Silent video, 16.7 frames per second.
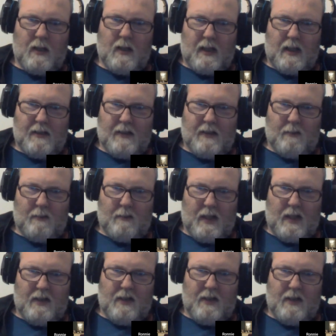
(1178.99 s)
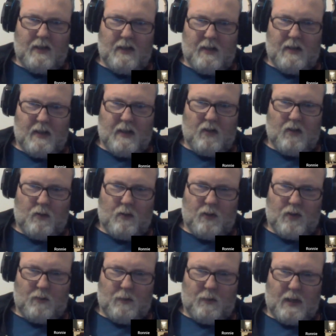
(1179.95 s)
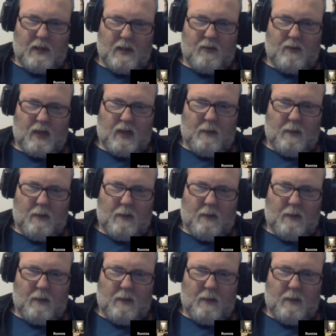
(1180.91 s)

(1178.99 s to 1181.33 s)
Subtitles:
and depending on his response,